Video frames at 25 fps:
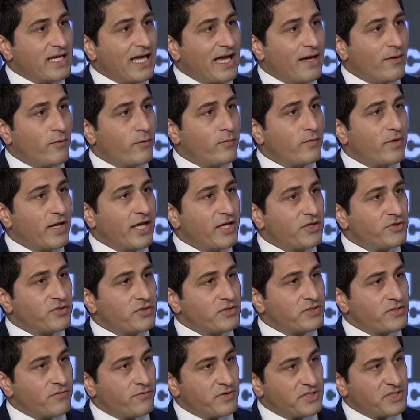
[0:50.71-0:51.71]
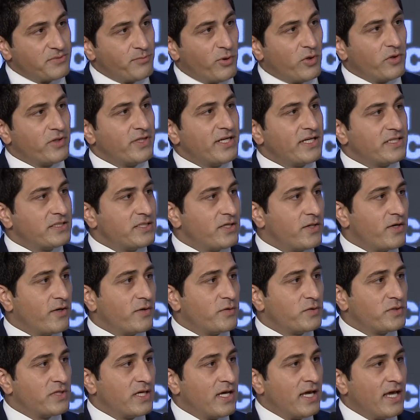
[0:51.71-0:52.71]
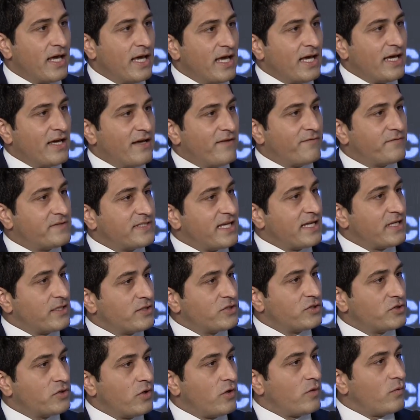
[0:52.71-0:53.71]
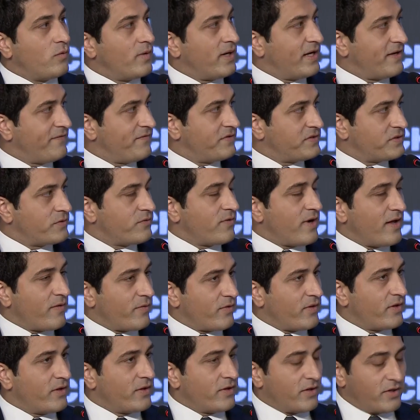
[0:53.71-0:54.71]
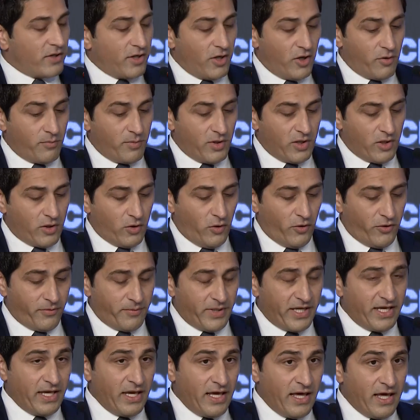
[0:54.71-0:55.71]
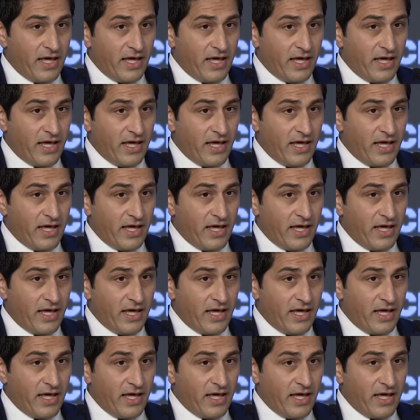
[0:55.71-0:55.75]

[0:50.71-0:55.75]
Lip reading: How nations are responding to those have sent shockwaves throughout the global economy.